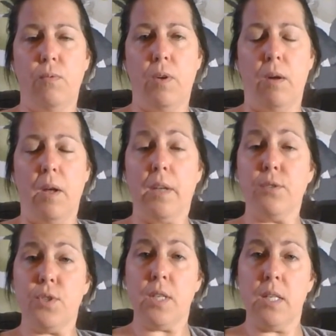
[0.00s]

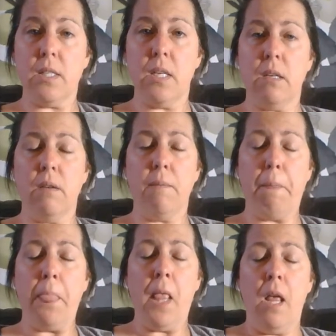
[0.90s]
exercising
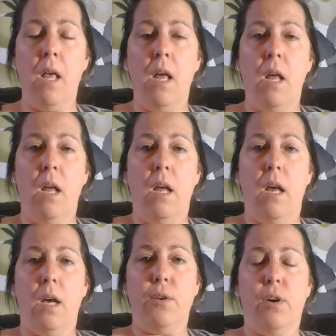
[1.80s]

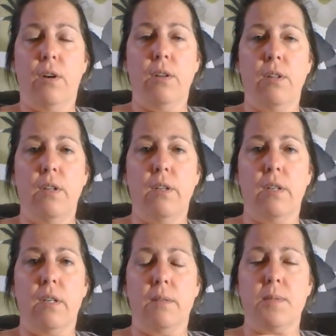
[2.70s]
at all?
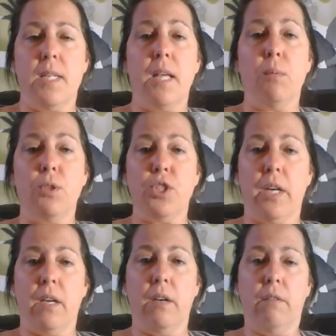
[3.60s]
Today we'll
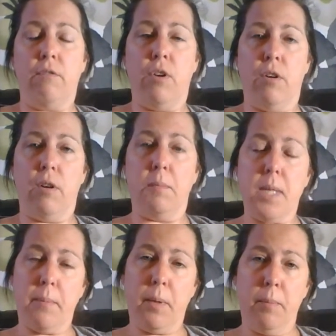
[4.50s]
check your
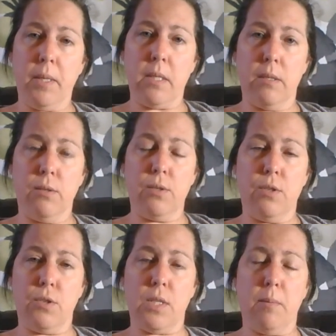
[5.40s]
abdominal muscles,
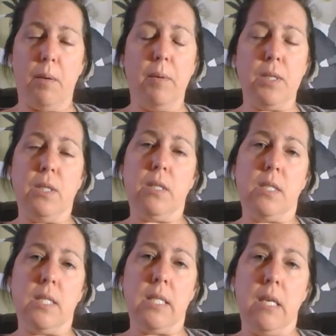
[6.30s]
your stomach muscles,
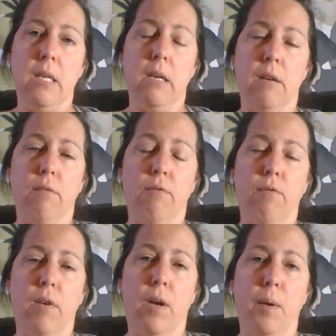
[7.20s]
to see
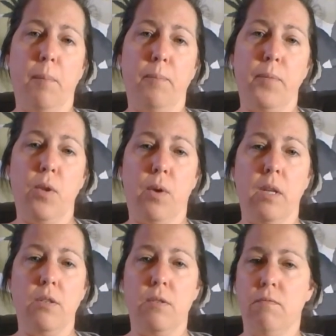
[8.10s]
if you
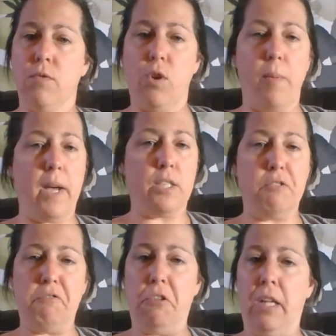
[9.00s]
can go back to
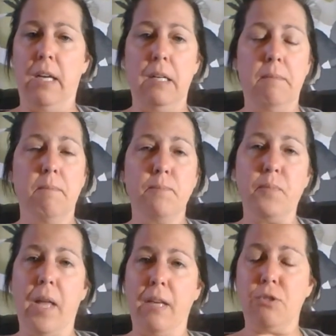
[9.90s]
full-on
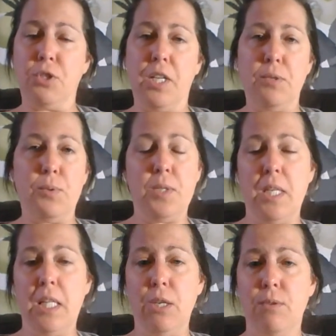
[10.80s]
exercise
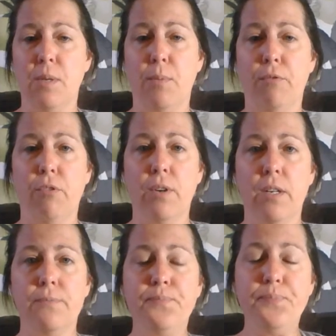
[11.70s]
routine that you did
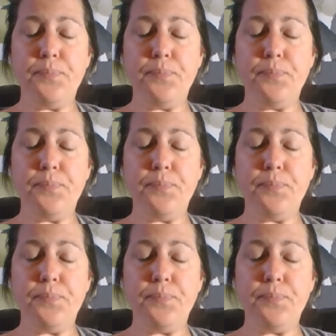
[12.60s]
before.